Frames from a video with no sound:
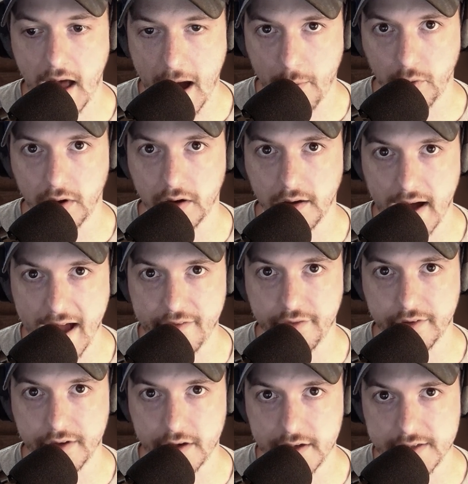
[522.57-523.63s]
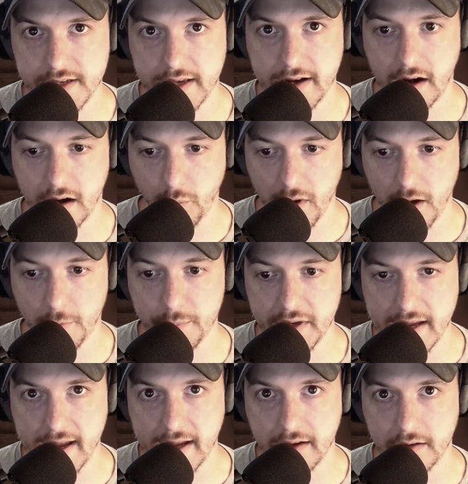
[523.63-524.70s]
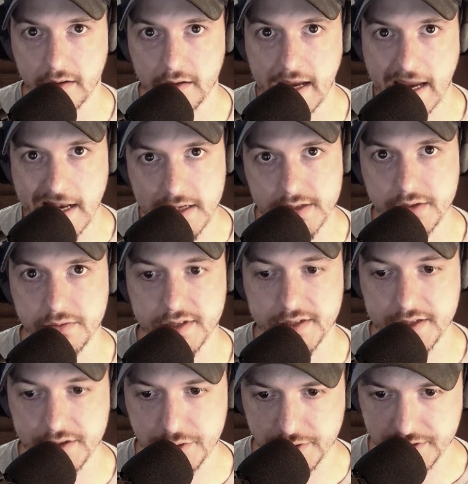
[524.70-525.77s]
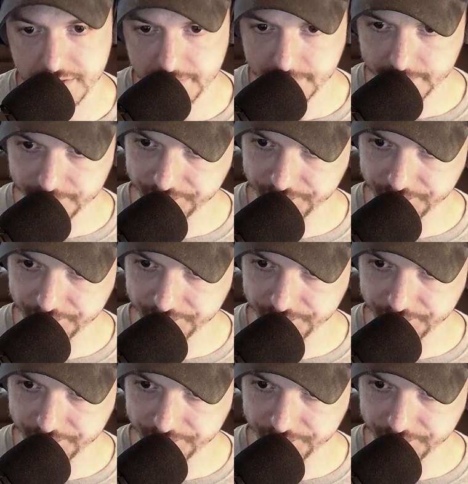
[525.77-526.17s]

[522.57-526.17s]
our livelihoods and our well-being into decisions.